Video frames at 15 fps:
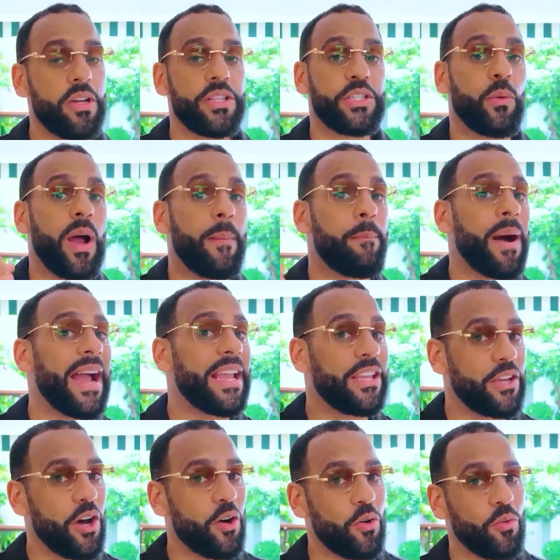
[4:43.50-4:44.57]
do I buy
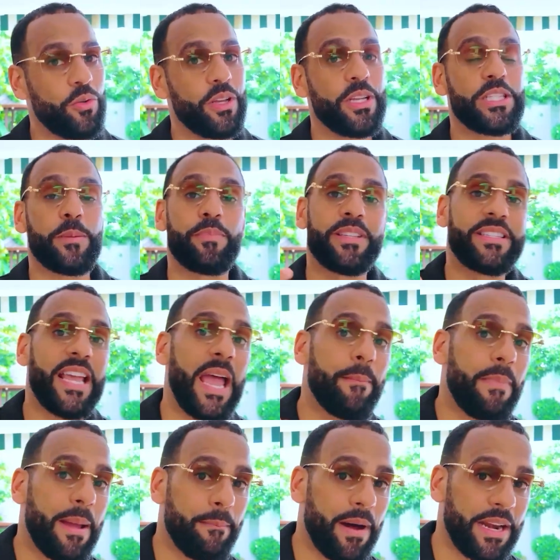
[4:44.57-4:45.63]
gold to protect
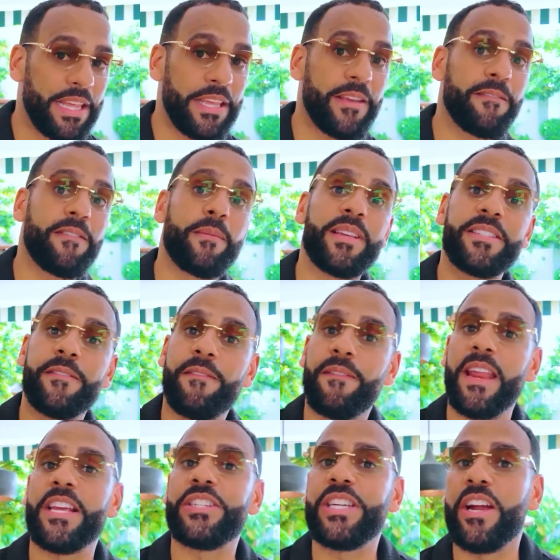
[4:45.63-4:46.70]
my money from this
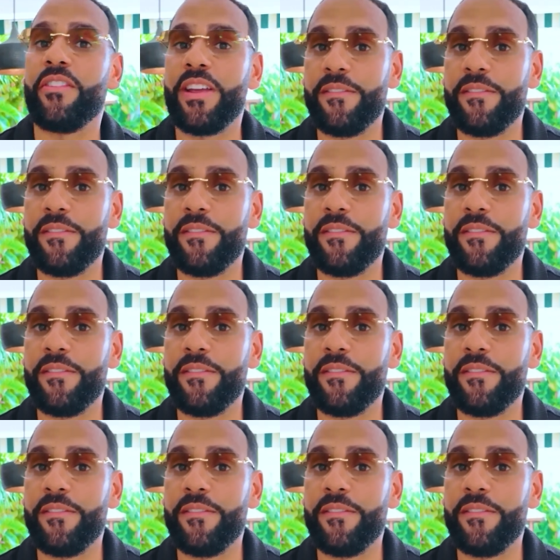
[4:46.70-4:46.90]
inflationary